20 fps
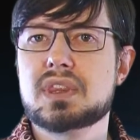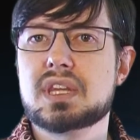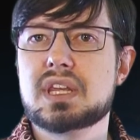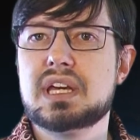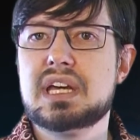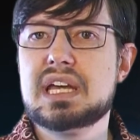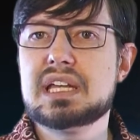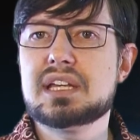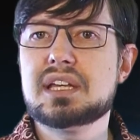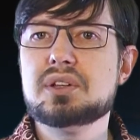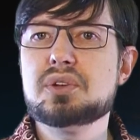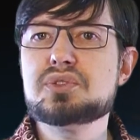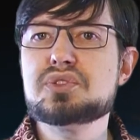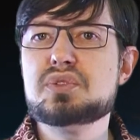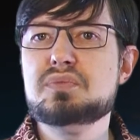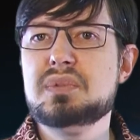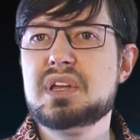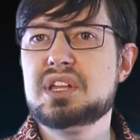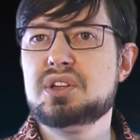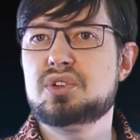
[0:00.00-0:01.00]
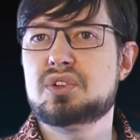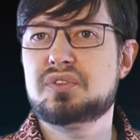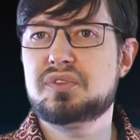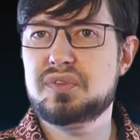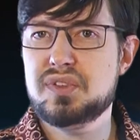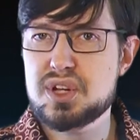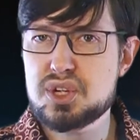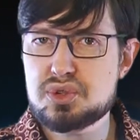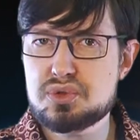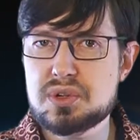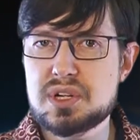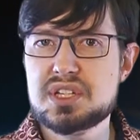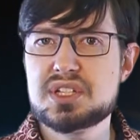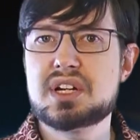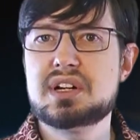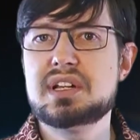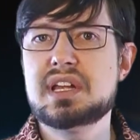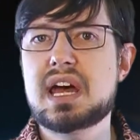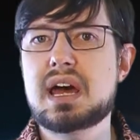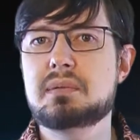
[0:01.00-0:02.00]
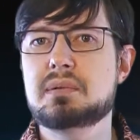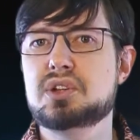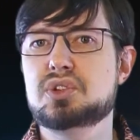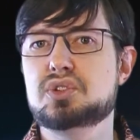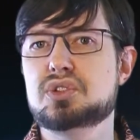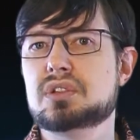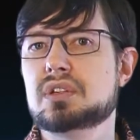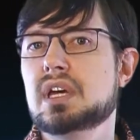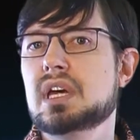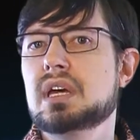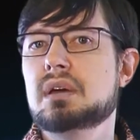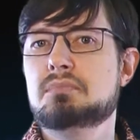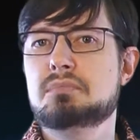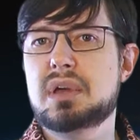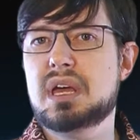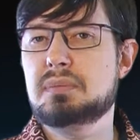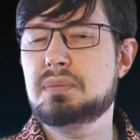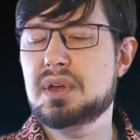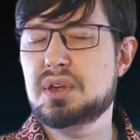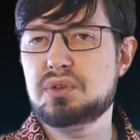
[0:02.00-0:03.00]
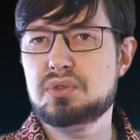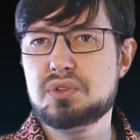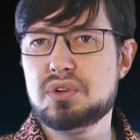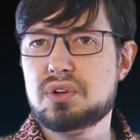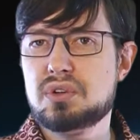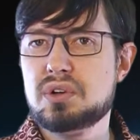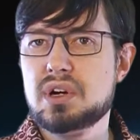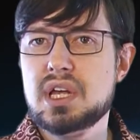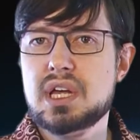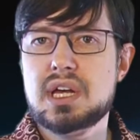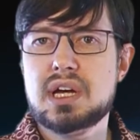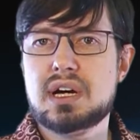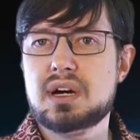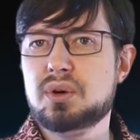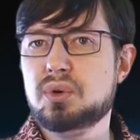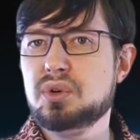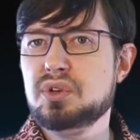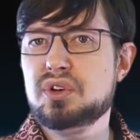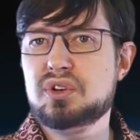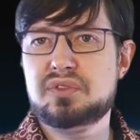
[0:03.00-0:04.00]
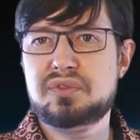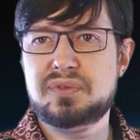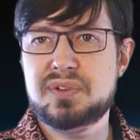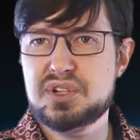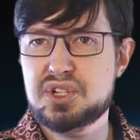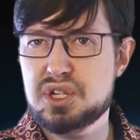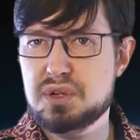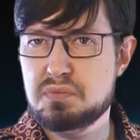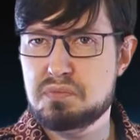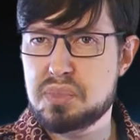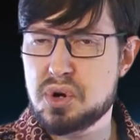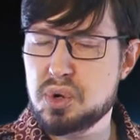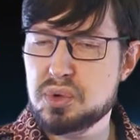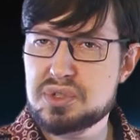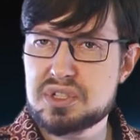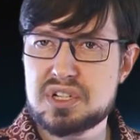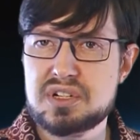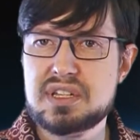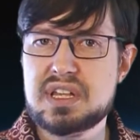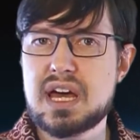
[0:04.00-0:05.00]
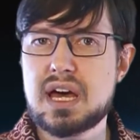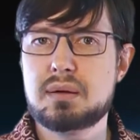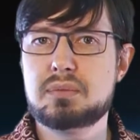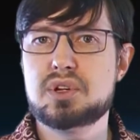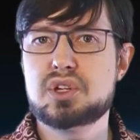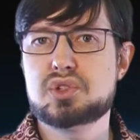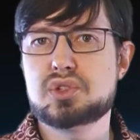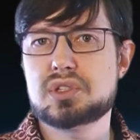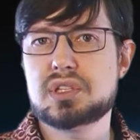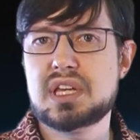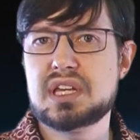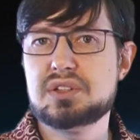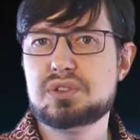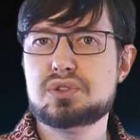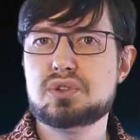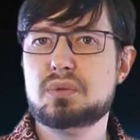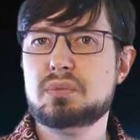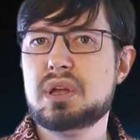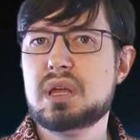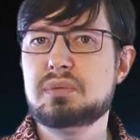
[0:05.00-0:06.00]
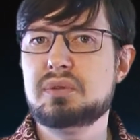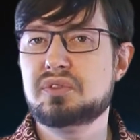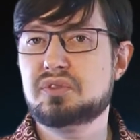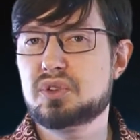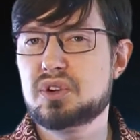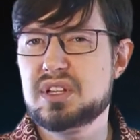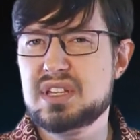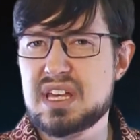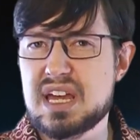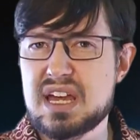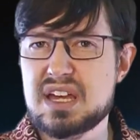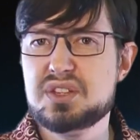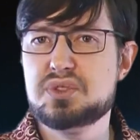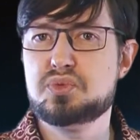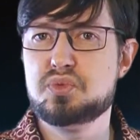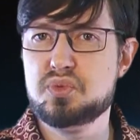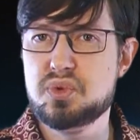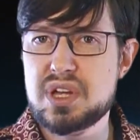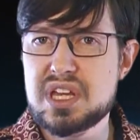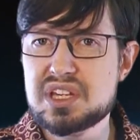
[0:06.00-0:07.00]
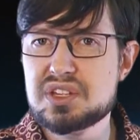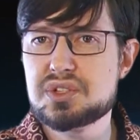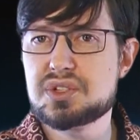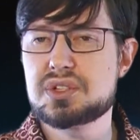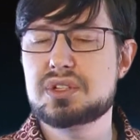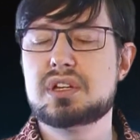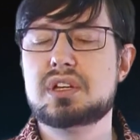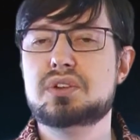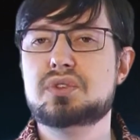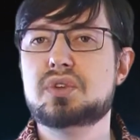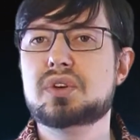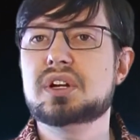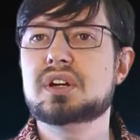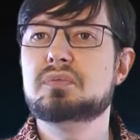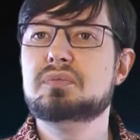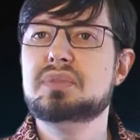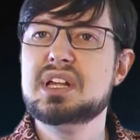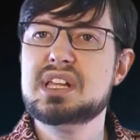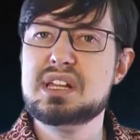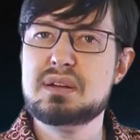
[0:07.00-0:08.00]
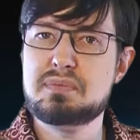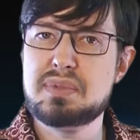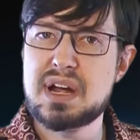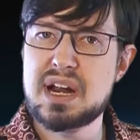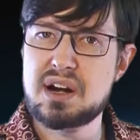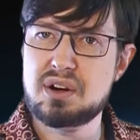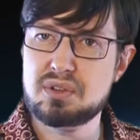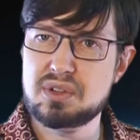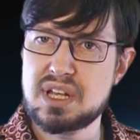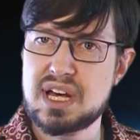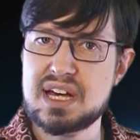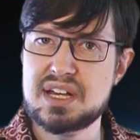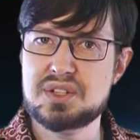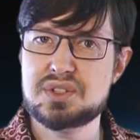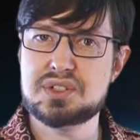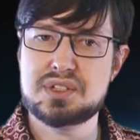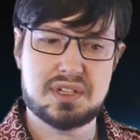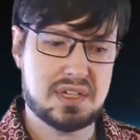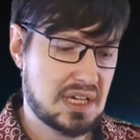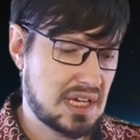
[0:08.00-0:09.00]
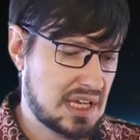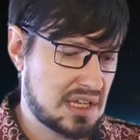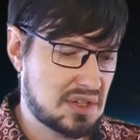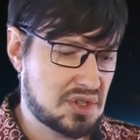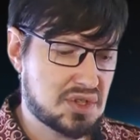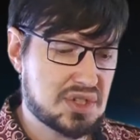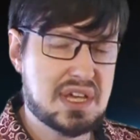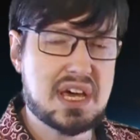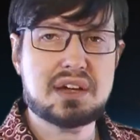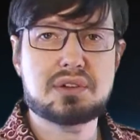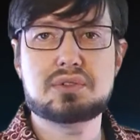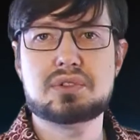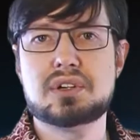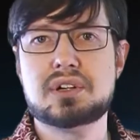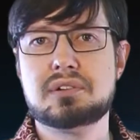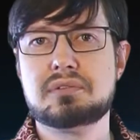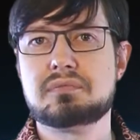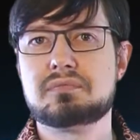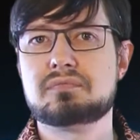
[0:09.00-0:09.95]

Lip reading: It can also mean your fisheries are damaged. Maybe, all your fishing boats are damaged. And so maybe for days, weeks, you're completely paralyzed in a sector.